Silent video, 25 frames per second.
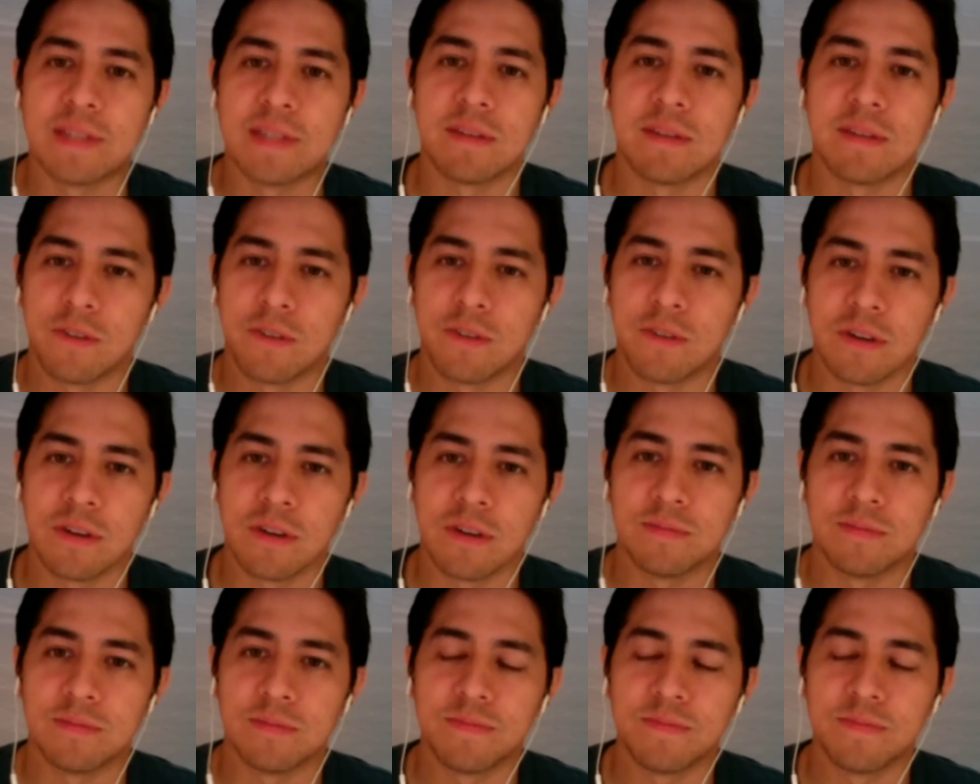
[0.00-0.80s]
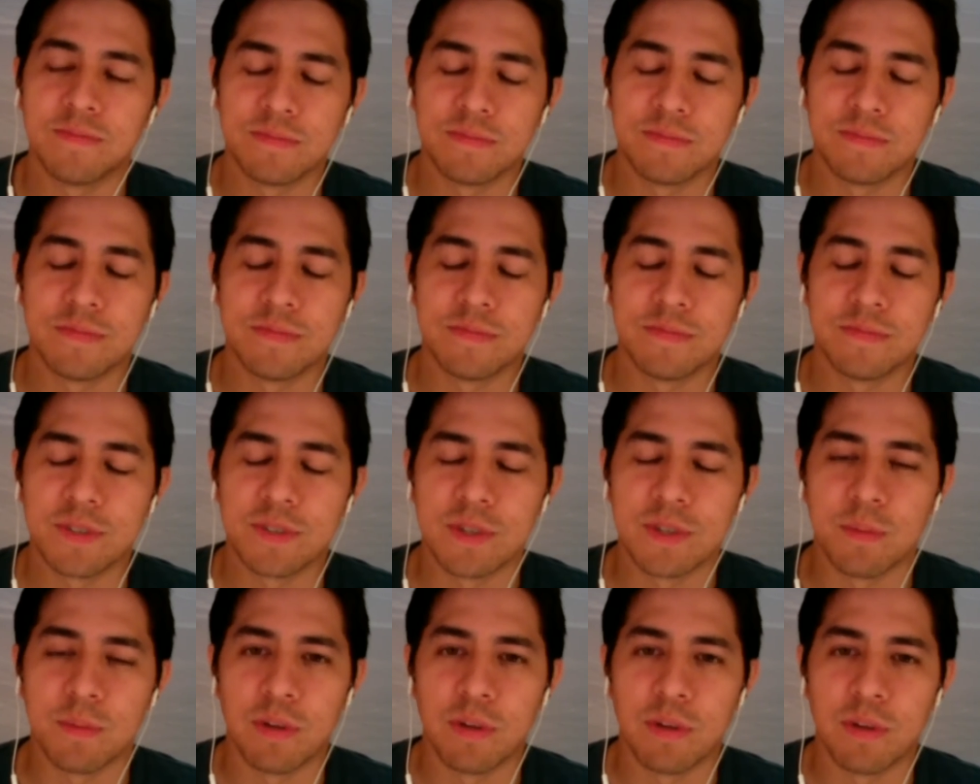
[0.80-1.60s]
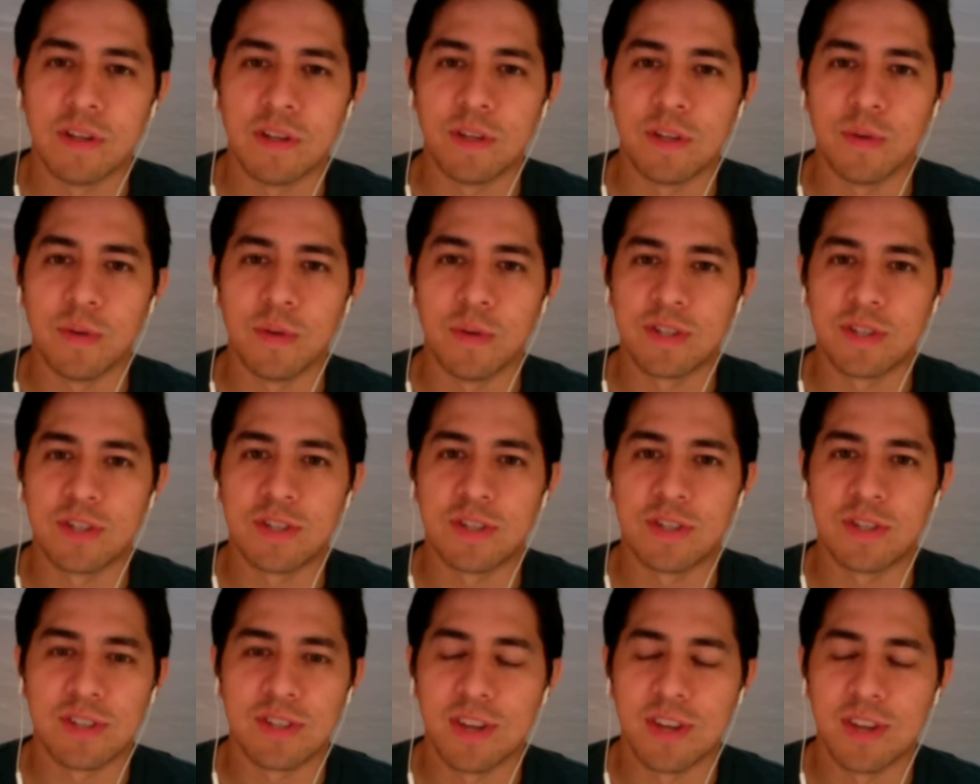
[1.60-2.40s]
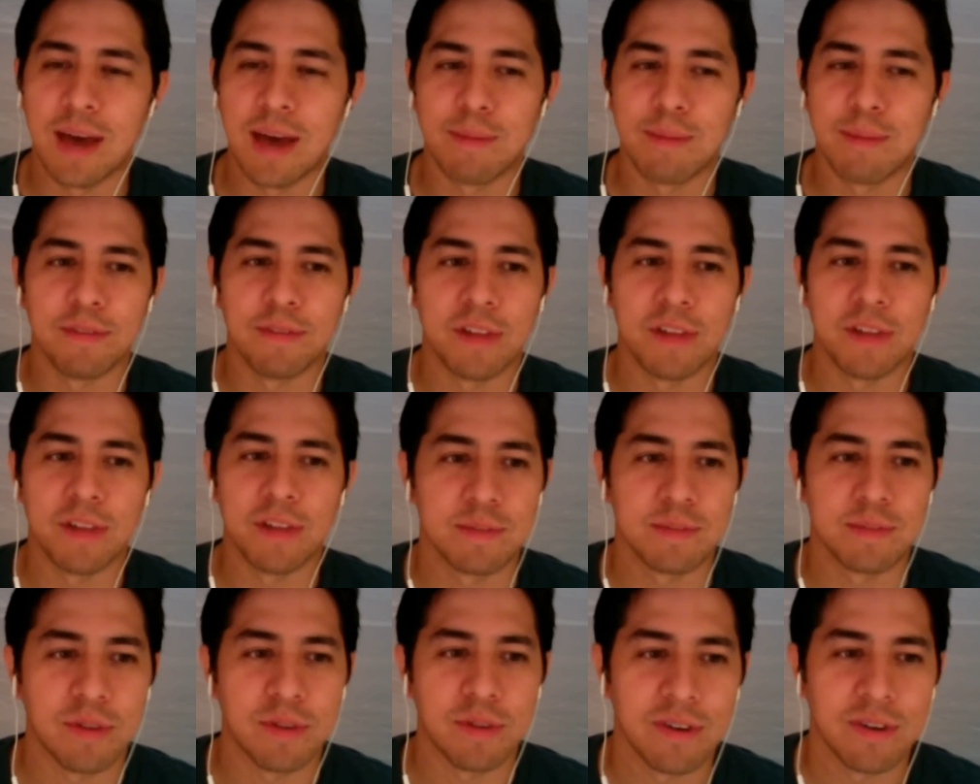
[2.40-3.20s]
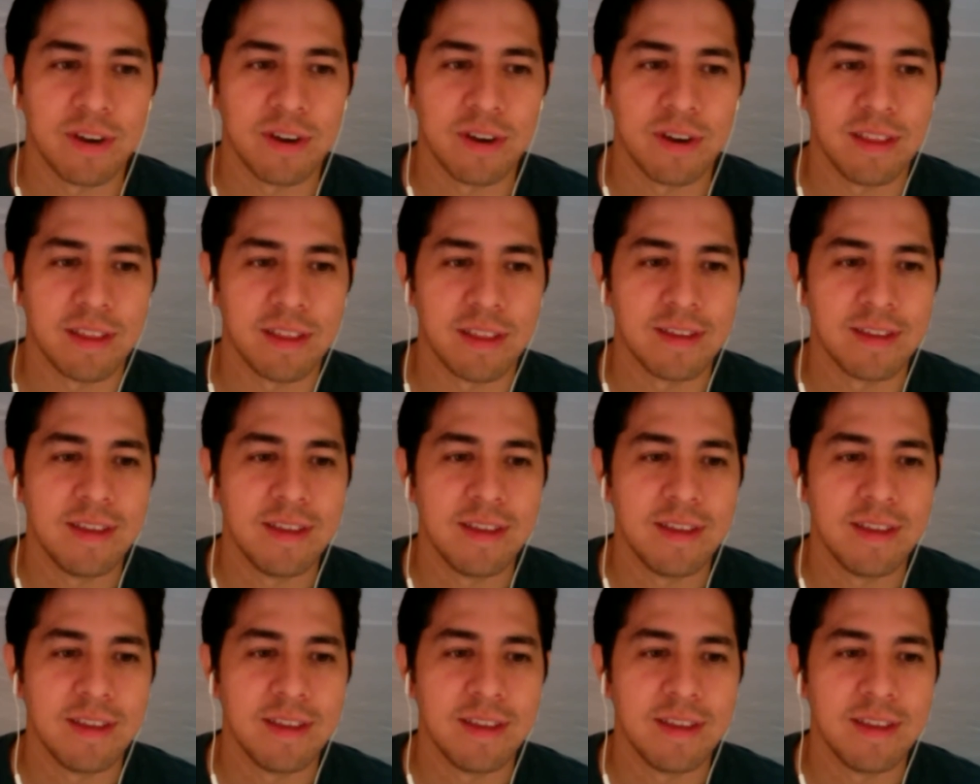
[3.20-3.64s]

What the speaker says: for someone to do, is just to not be flexible or anything.